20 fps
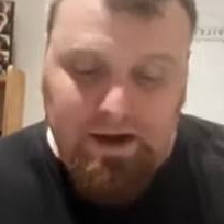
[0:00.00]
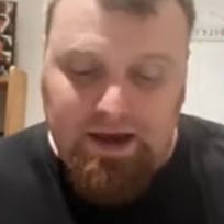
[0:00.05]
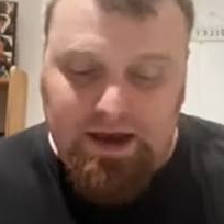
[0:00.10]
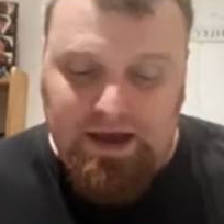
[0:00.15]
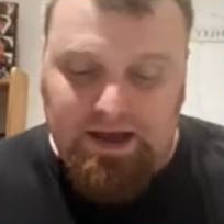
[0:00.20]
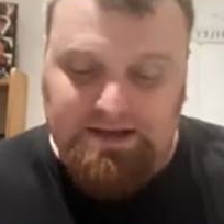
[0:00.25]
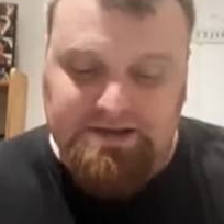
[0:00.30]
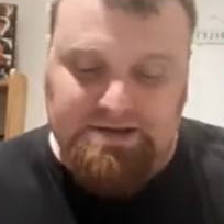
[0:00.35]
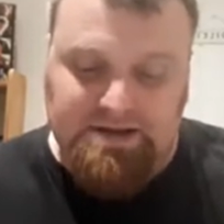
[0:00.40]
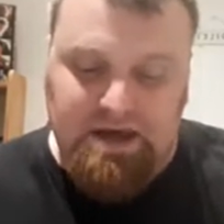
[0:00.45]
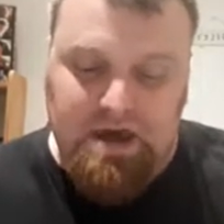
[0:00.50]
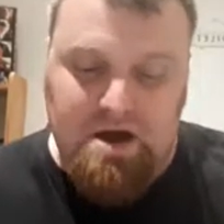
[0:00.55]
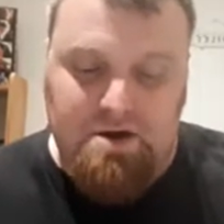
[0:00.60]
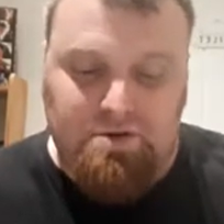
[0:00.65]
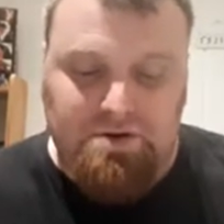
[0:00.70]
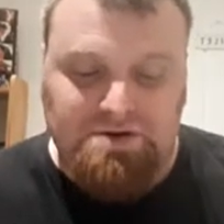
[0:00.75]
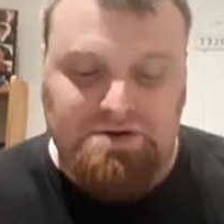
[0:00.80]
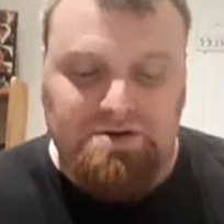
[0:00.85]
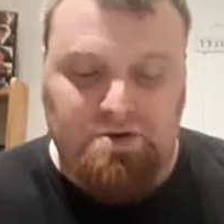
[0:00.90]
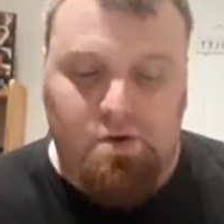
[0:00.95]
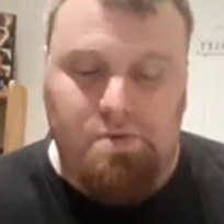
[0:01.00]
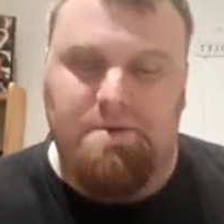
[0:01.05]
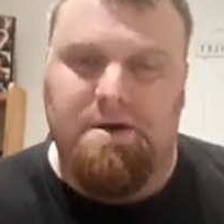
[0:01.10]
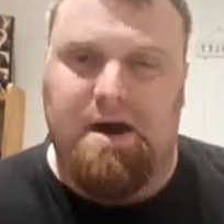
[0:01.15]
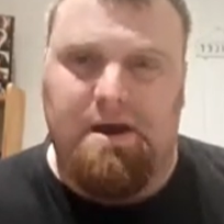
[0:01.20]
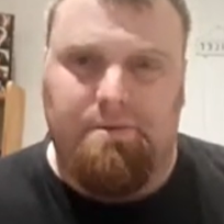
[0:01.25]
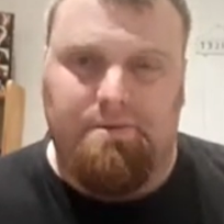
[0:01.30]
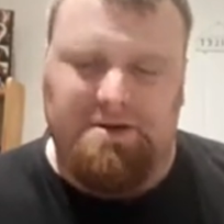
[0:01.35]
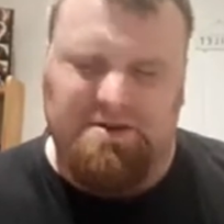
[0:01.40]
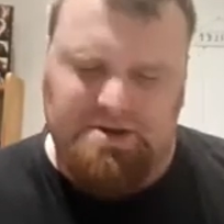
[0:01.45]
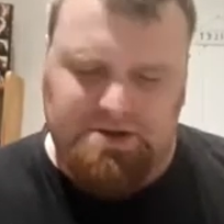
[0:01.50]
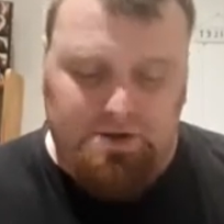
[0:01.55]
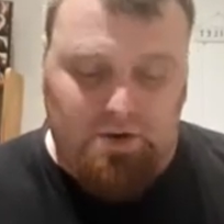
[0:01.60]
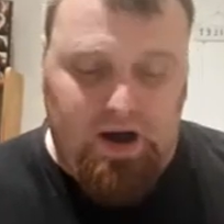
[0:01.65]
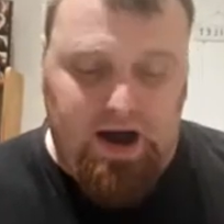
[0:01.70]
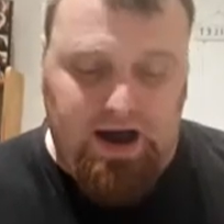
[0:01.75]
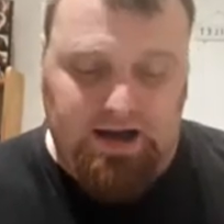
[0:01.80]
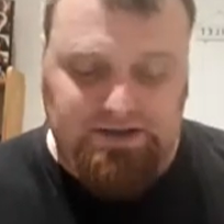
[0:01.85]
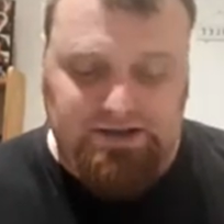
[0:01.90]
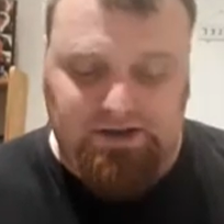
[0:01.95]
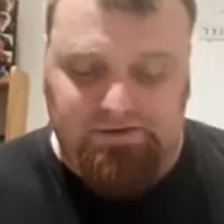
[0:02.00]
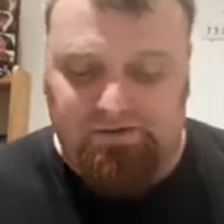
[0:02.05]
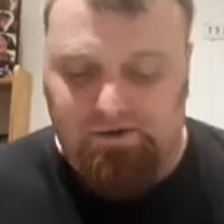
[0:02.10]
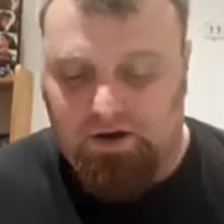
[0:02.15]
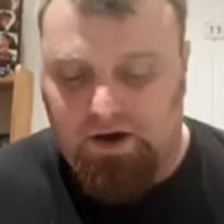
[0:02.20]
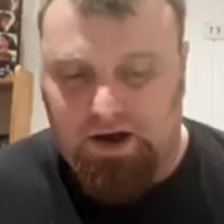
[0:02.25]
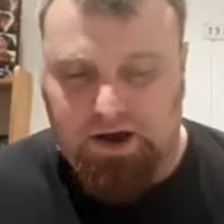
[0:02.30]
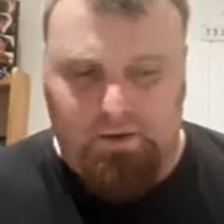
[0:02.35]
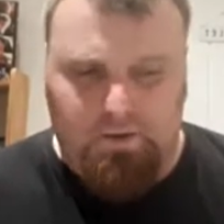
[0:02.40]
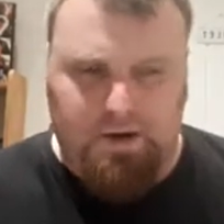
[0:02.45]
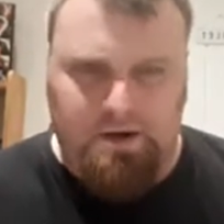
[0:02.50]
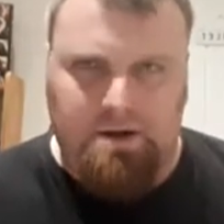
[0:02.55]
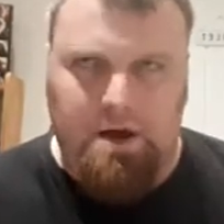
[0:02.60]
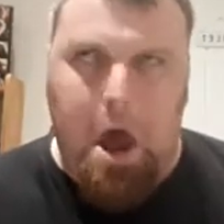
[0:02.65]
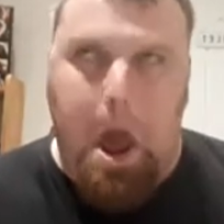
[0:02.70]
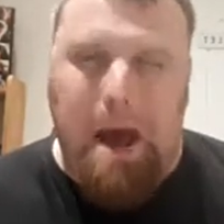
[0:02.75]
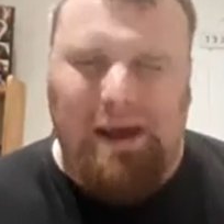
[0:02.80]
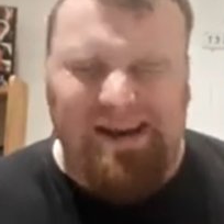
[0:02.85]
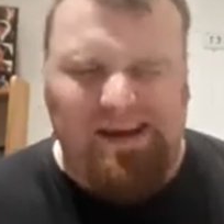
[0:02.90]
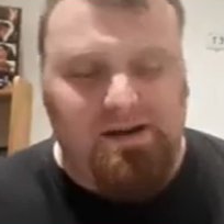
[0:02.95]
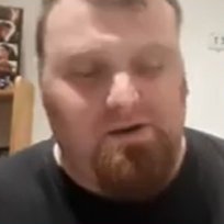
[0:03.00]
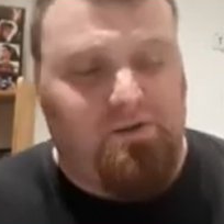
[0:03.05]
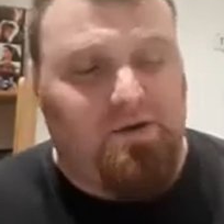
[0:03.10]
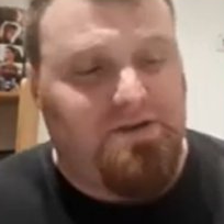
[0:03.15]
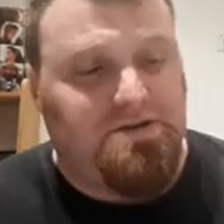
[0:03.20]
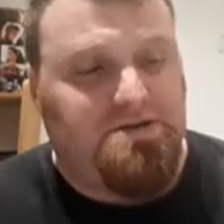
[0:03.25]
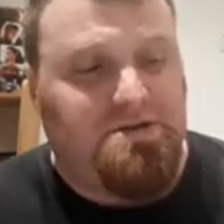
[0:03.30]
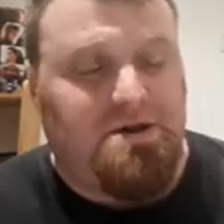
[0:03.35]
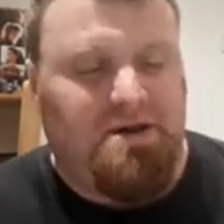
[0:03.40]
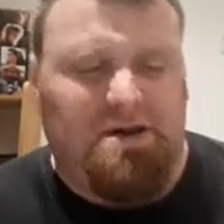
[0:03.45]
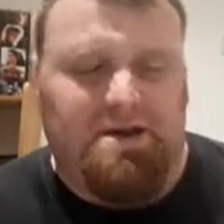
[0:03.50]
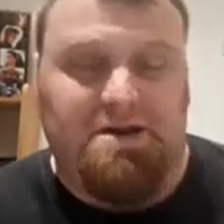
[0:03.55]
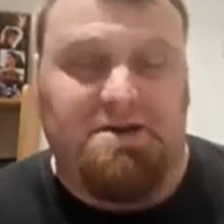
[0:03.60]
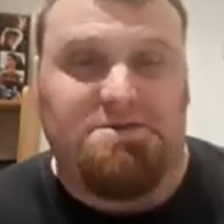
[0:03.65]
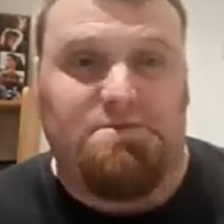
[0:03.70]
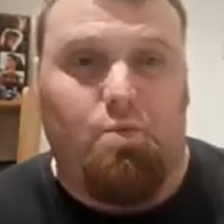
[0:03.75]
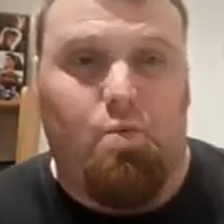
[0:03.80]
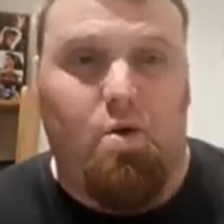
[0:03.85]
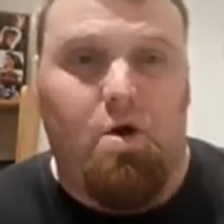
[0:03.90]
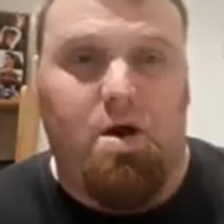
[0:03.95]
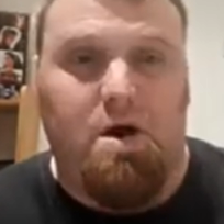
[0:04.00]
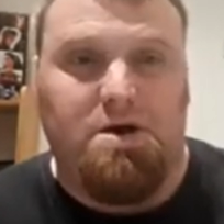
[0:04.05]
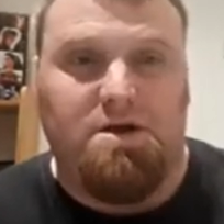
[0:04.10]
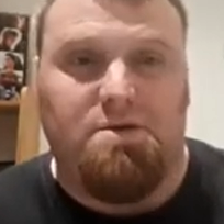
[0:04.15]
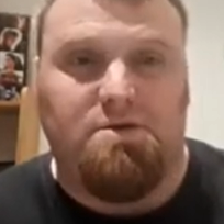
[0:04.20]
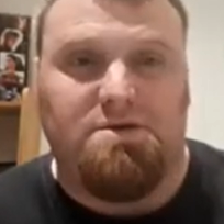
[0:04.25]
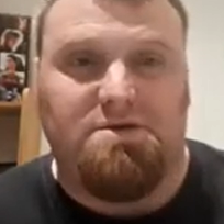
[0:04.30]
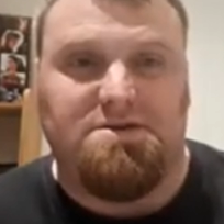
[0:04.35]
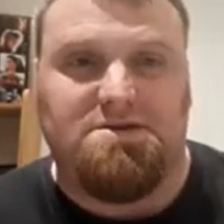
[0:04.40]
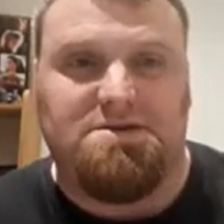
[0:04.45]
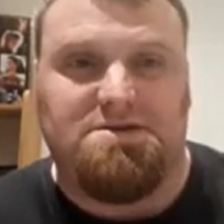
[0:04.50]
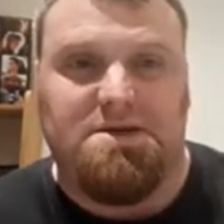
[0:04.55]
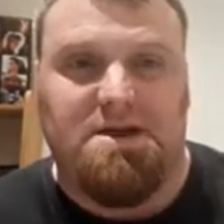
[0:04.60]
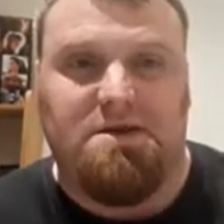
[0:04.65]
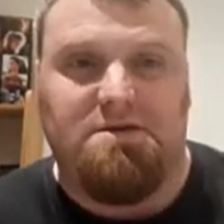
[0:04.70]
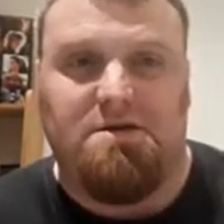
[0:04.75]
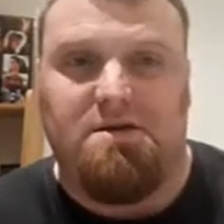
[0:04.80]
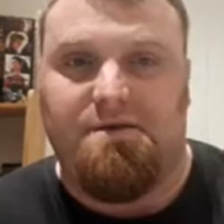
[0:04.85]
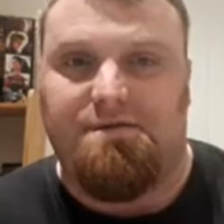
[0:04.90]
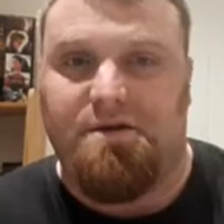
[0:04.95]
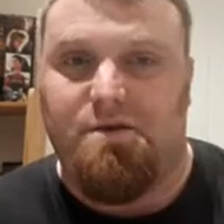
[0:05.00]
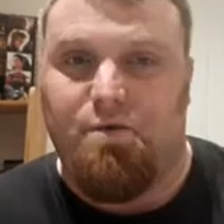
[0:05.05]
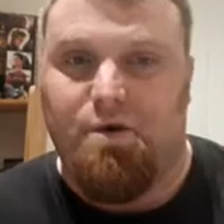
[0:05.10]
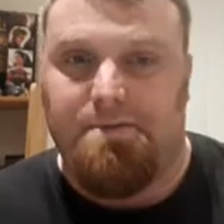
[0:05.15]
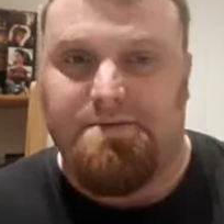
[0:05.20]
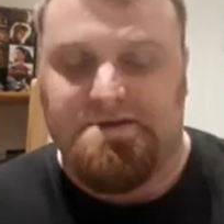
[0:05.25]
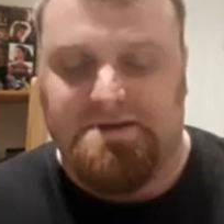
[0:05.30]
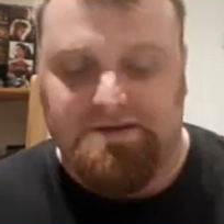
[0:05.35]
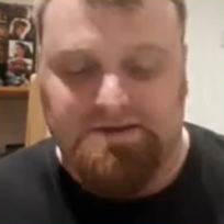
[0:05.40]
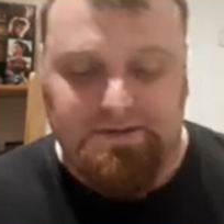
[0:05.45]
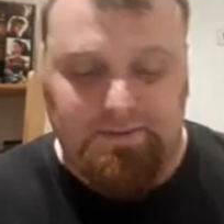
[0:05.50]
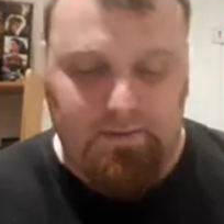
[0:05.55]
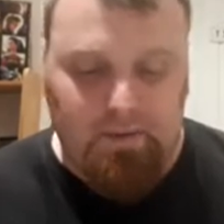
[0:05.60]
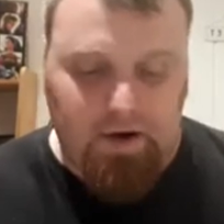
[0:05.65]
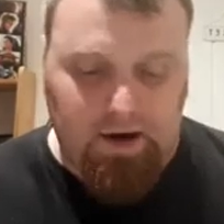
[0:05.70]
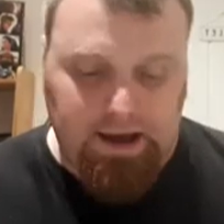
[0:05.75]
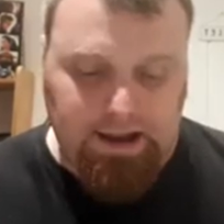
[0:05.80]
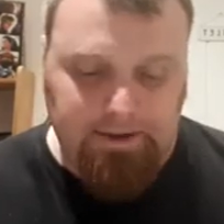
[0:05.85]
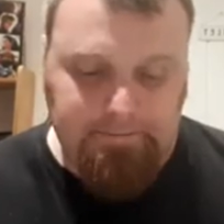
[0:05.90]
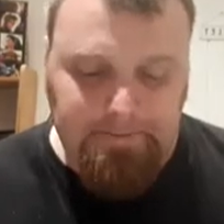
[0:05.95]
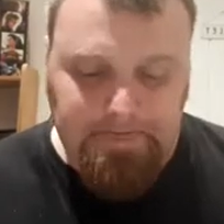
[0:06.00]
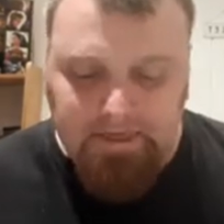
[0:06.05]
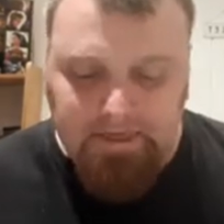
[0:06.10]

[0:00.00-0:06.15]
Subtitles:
It's the Icarus Storm Cannon, which is your anti-flying one, which is why you can see that I've equipped it to mine.